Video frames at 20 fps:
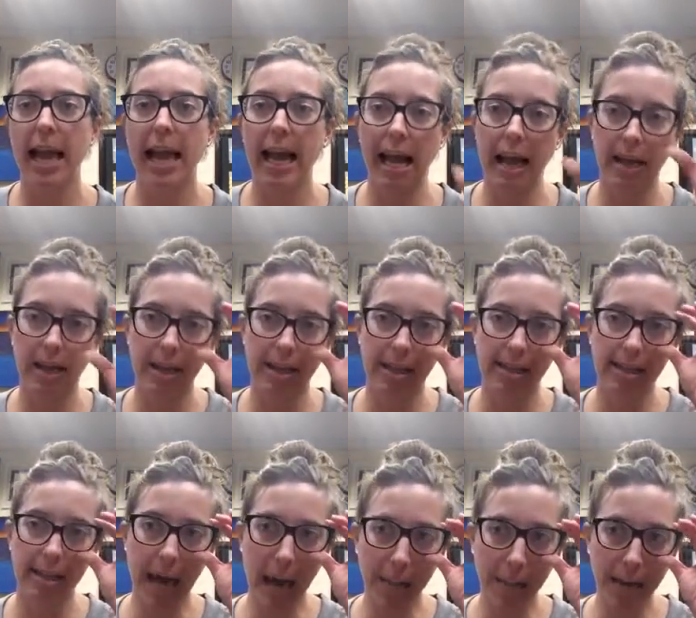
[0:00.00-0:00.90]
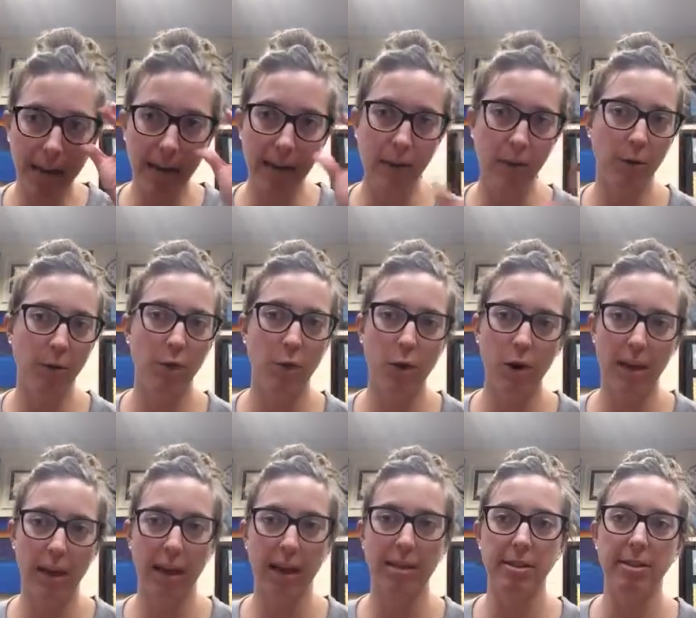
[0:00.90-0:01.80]
and the topic
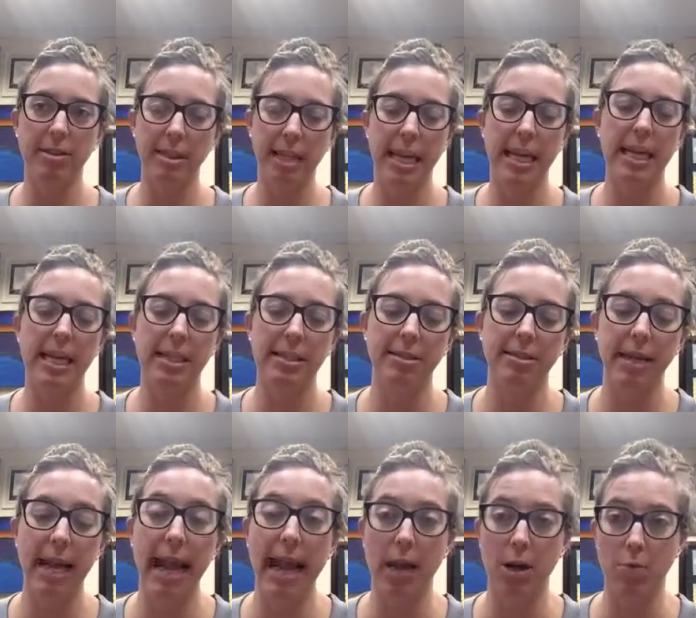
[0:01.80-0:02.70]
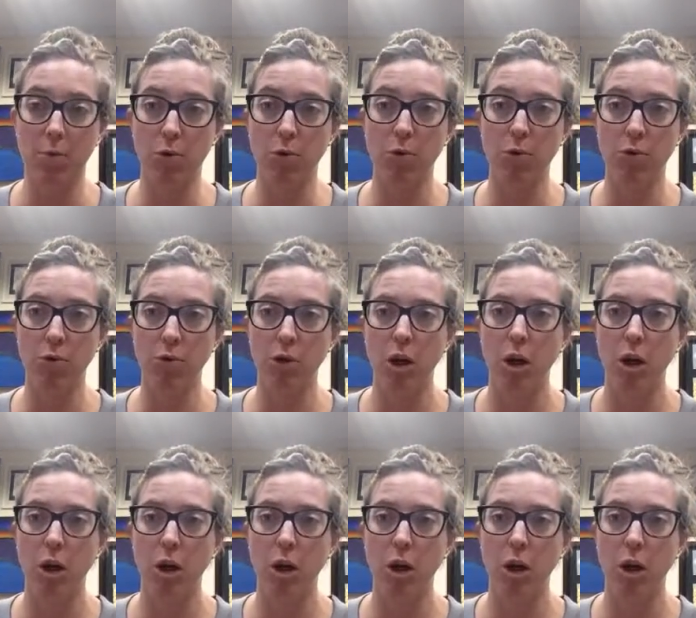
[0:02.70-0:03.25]
for this is animals.